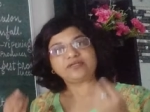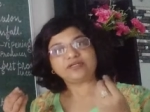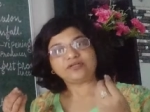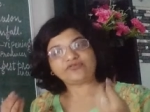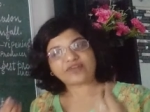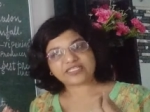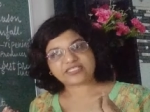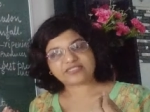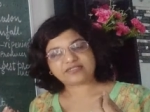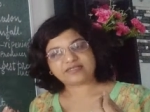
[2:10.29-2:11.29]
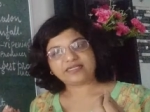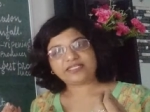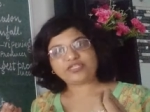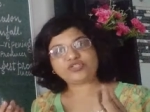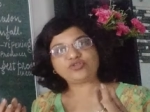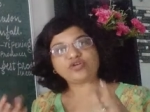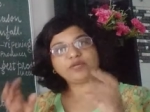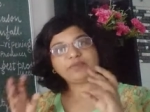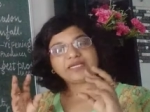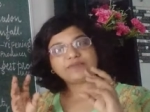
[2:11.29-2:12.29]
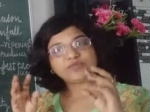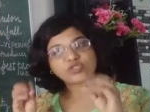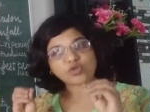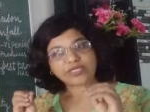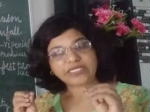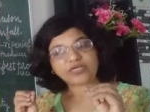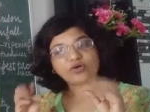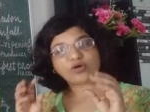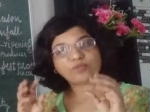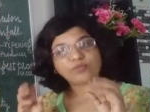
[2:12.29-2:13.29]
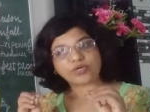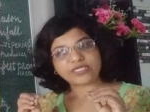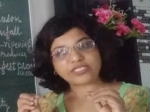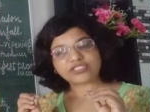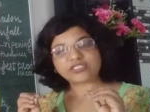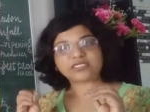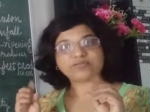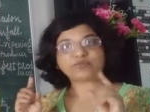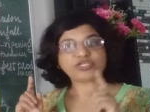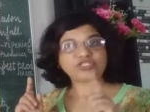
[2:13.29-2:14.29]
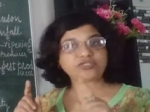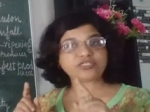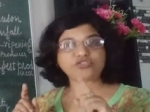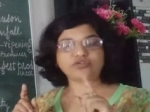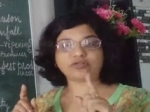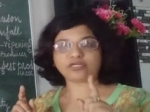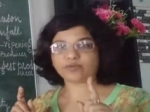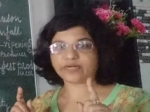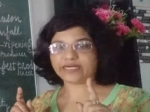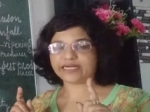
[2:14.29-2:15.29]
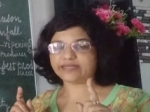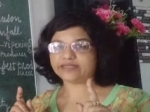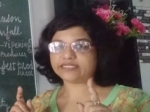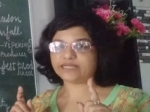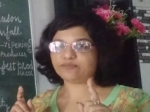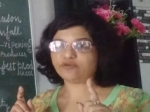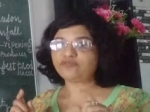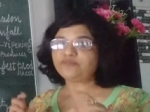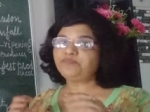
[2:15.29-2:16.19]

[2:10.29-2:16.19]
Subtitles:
faster. They should not become soggy or moist. Moisture is not required at the time of